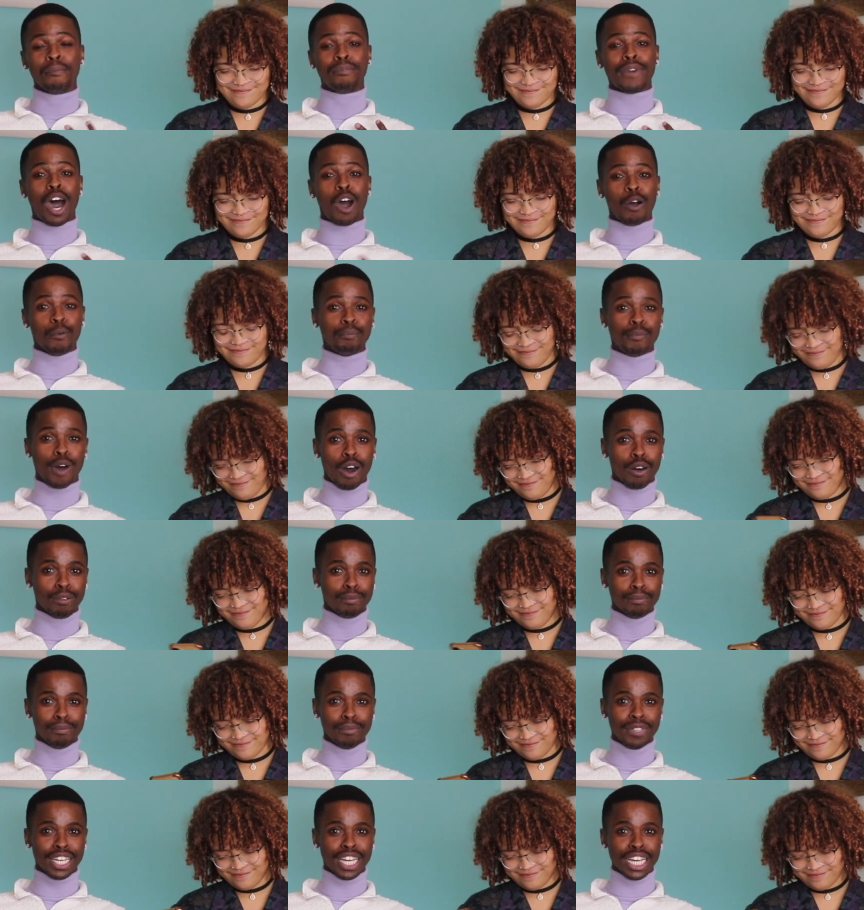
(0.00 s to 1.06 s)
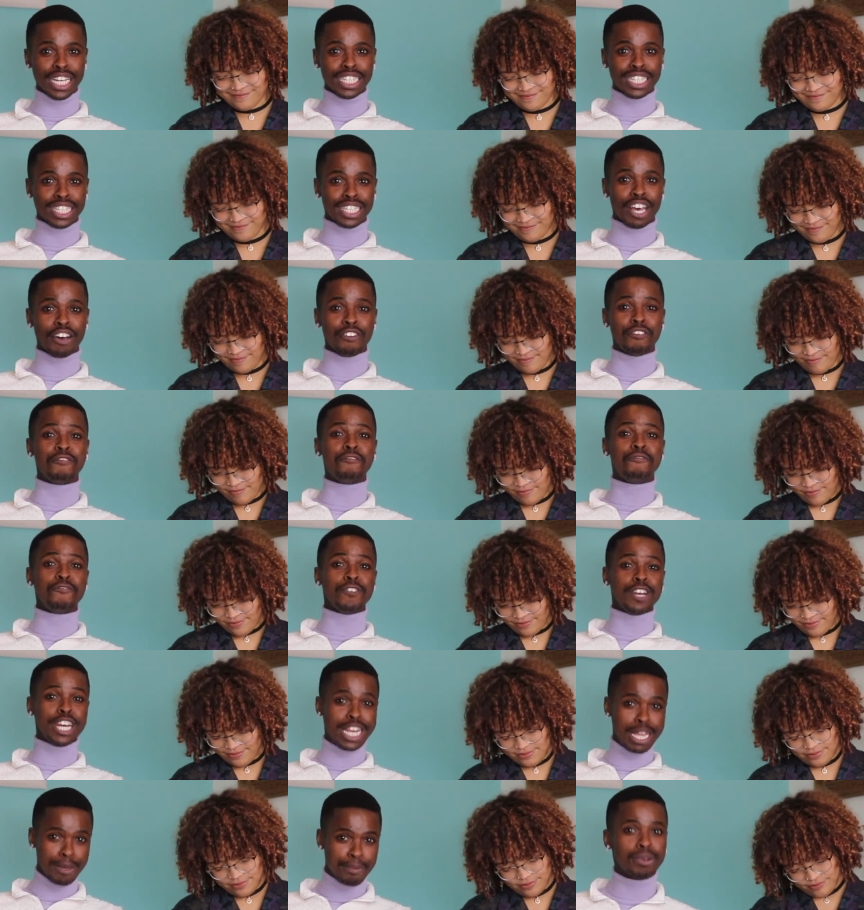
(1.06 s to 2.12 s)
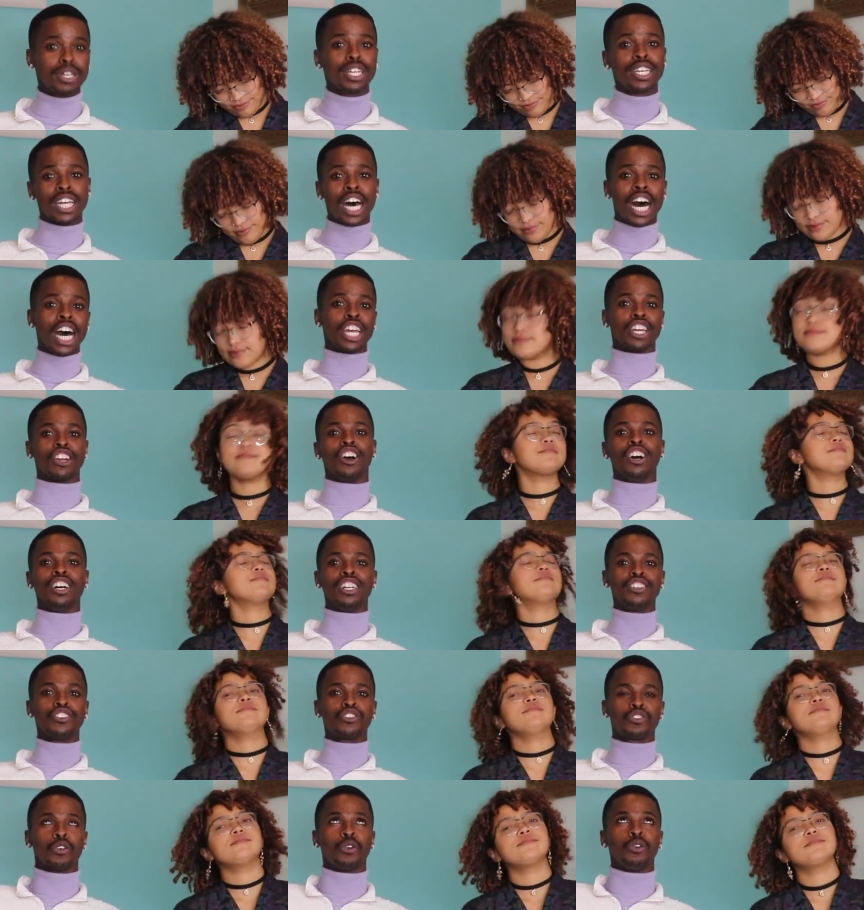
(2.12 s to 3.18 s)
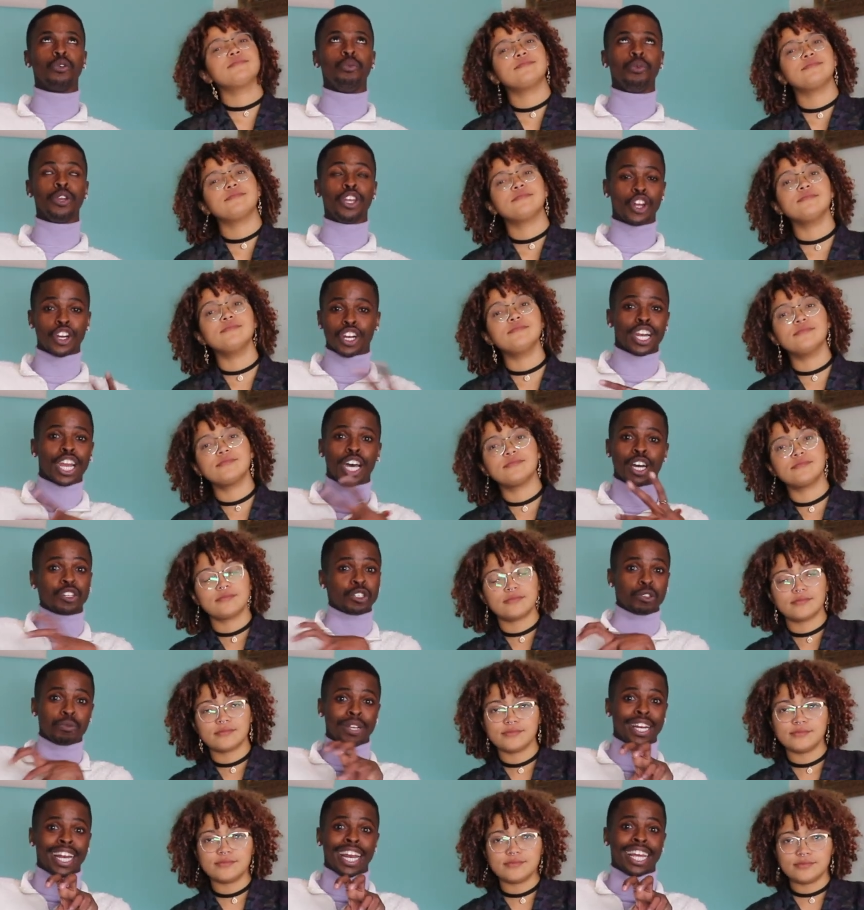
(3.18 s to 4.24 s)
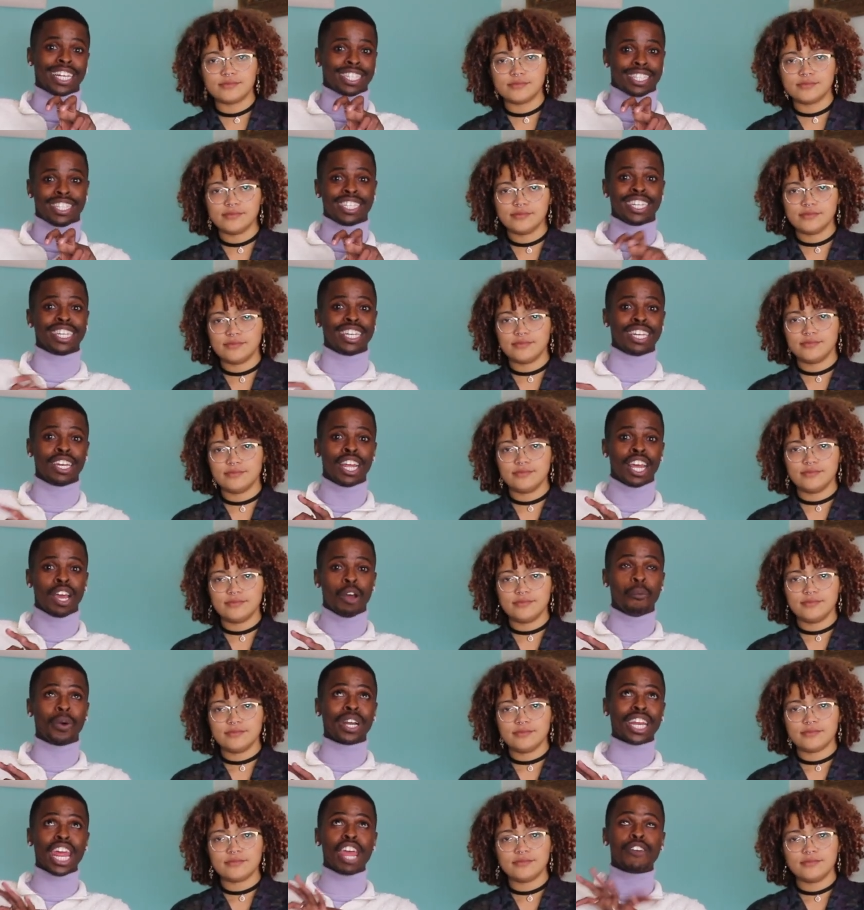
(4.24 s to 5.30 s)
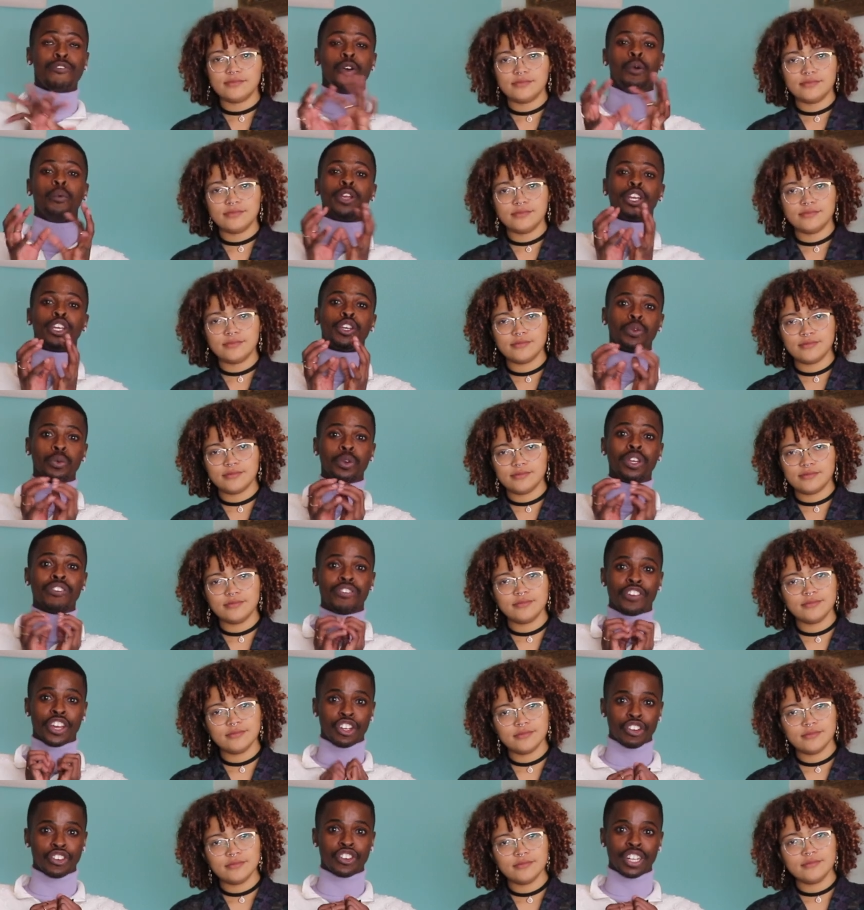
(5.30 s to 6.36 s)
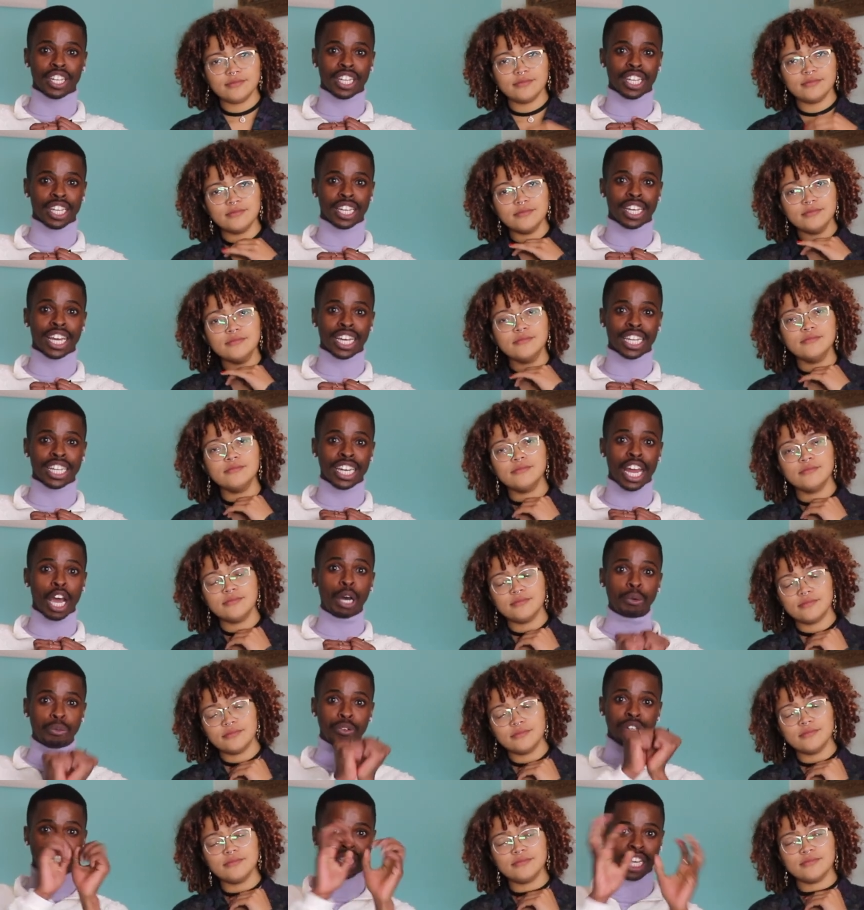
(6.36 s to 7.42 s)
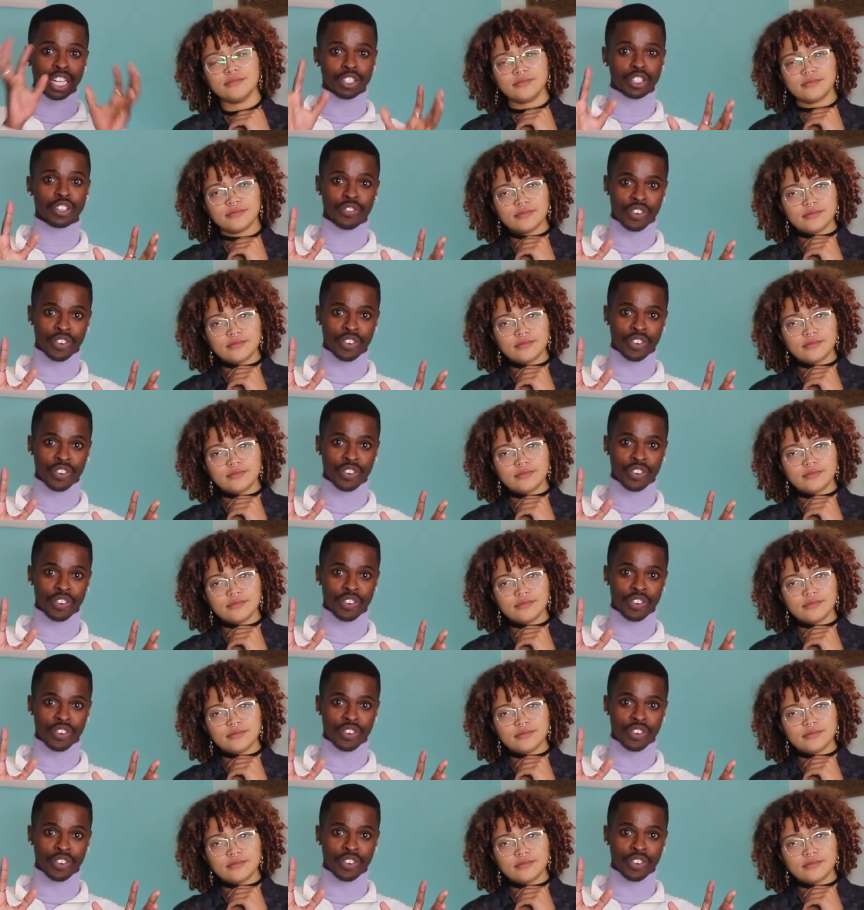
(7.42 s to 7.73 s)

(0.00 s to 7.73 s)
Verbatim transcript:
Speaker 1: Our mom is a flipping icon, so we're not allowed to be less in whatever we do eventually, like in our results of